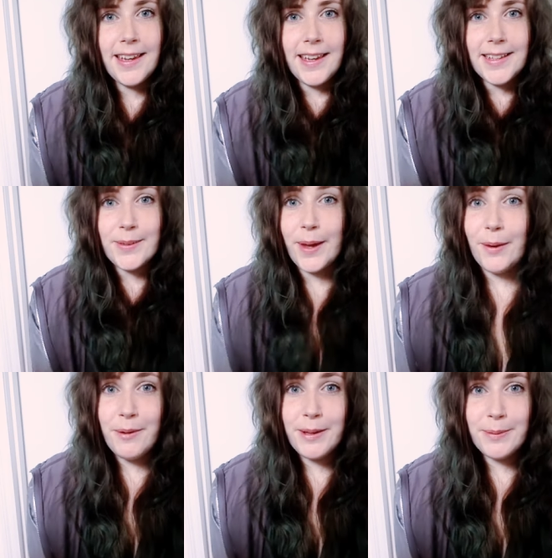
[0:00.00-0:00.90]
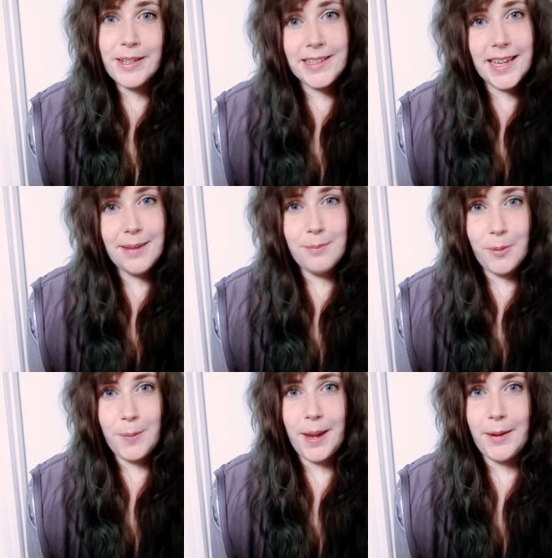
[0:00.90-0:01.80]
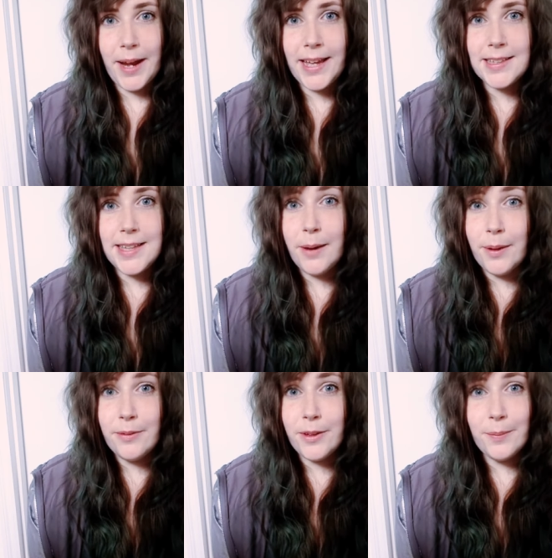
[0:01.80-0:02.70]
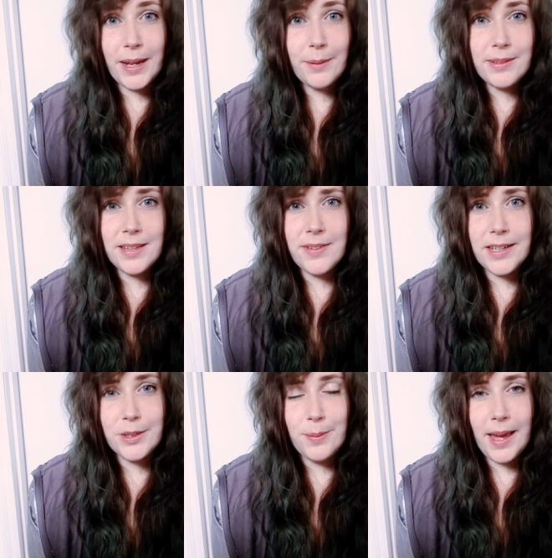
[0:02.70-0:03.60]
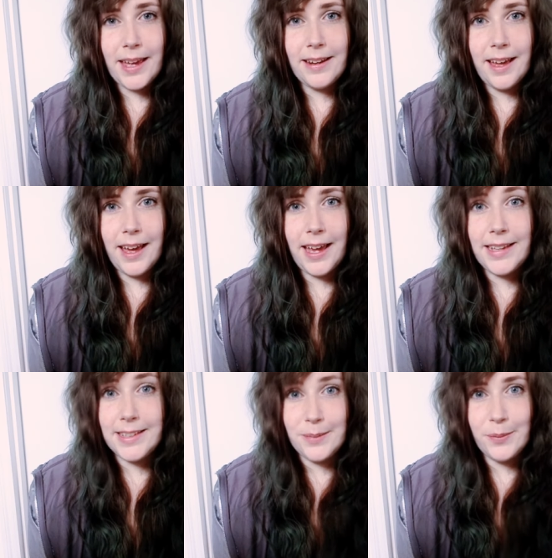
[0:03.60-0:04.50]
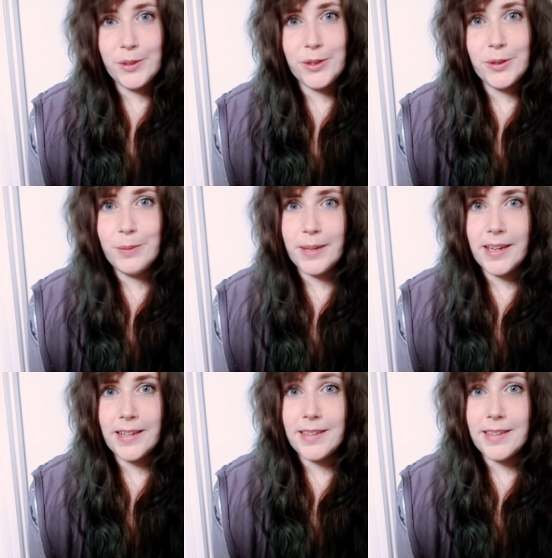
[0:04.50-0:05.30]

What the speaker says: So I always wanted to get more pet rats. However, when I was living in Japan, I didn't want to because